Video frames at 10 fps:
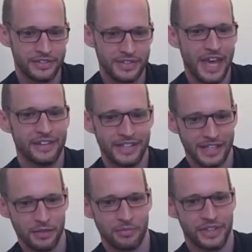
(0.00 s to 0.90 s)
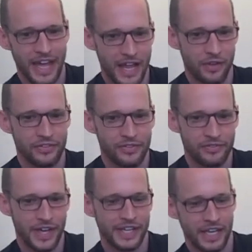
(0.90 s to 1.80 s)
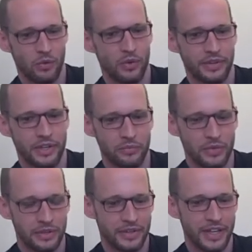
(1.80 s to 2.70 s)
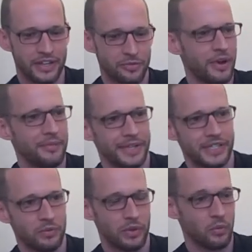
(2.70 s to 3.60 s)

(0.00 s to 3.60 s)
testing themselves and finding out experimenting